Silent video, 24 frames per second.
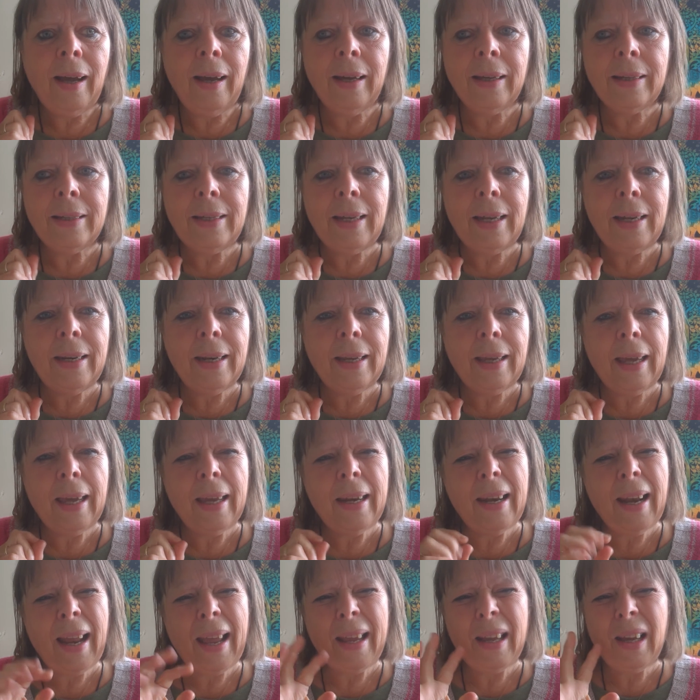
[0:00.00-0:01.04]
And then
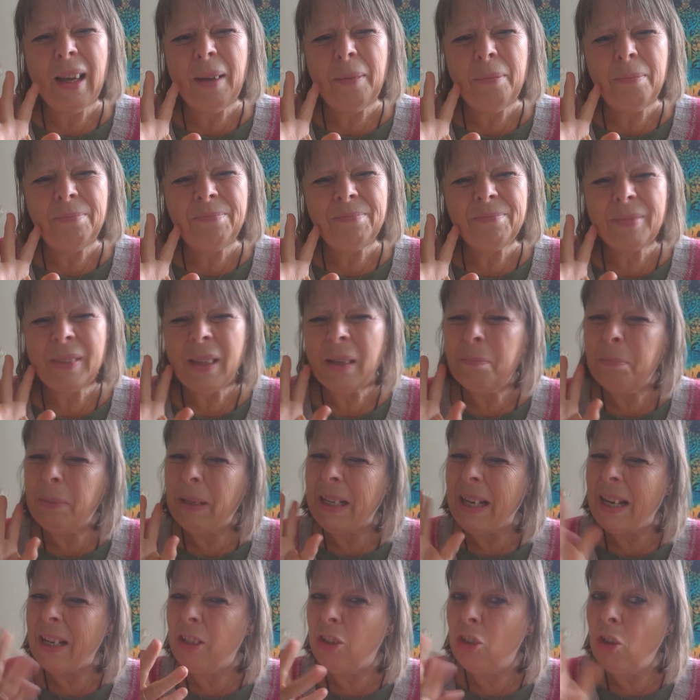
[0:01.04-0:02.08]
again, like, I'm, but
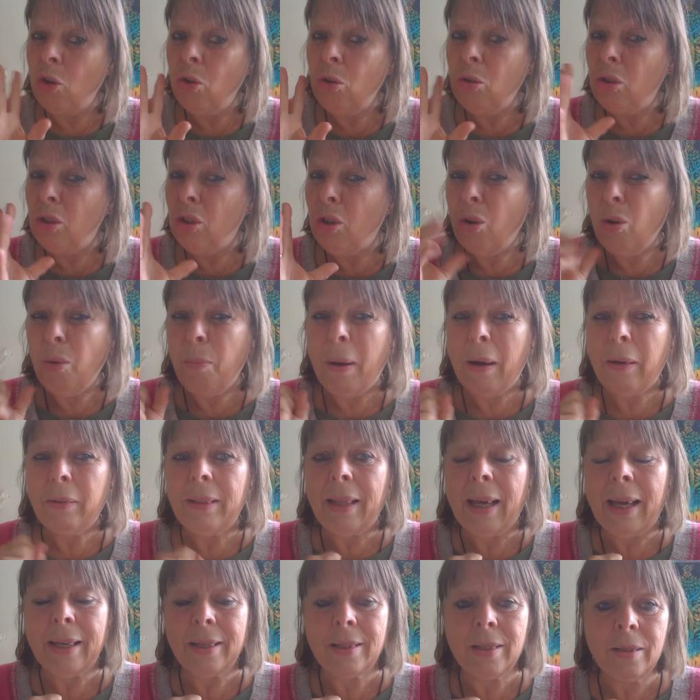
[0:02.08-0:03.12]
I don't know about
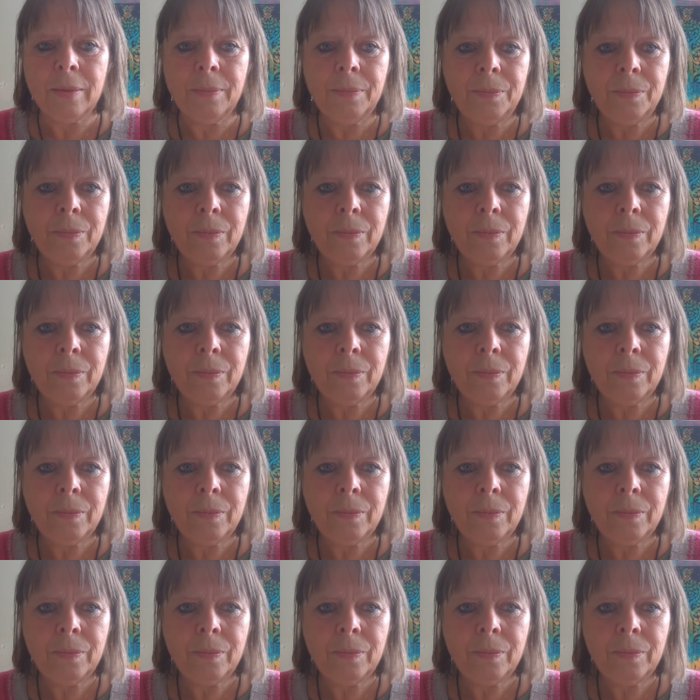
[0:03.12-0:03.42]
that.